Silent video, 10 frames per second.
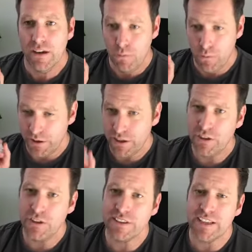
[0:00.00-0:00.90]
what
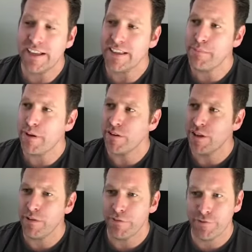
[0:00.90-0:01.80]
you said about
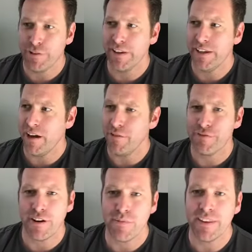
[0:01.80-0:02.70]
you were fully
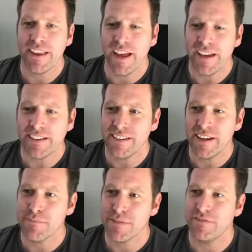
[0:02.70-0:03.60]
upfront with the guy in
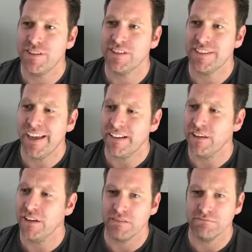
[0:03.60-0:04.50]
terms of you said,
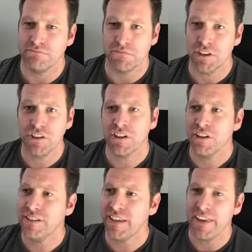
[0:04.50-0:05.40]
look, you
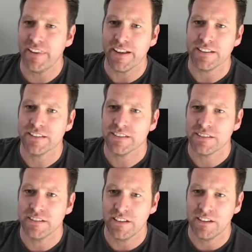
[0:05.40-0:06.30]
could get this,
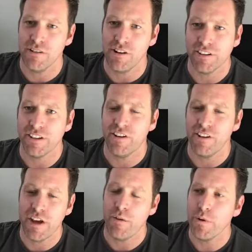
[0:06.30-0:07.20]
you know, or, or
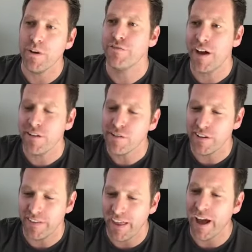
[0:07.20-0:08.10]
it would value
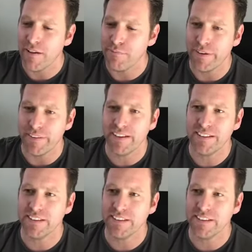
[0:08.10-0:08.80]
at that but this